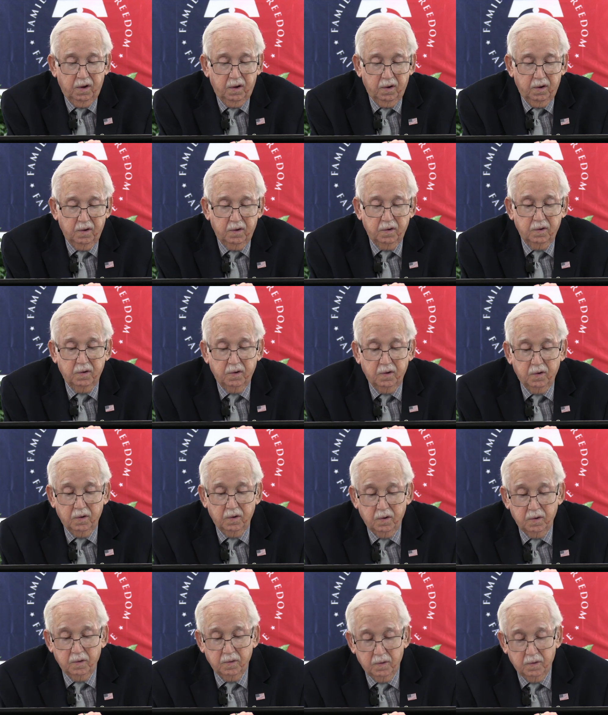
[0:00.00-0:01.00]

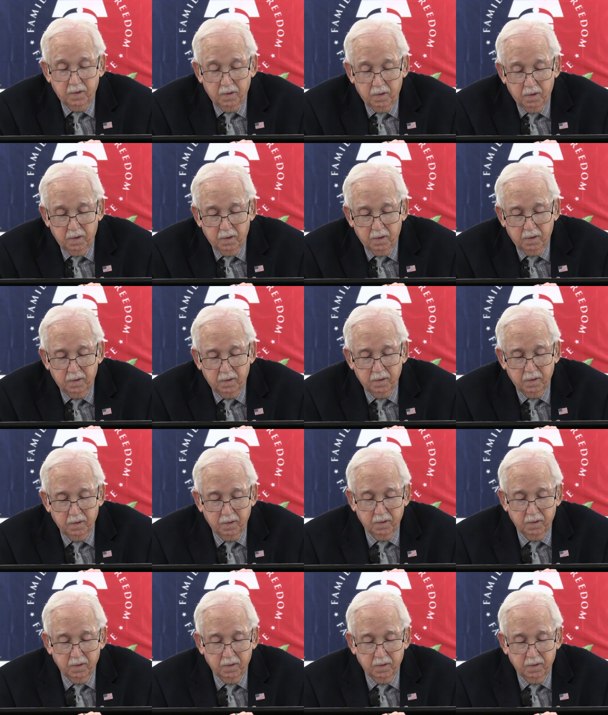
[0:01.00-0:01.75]
(no one is talking)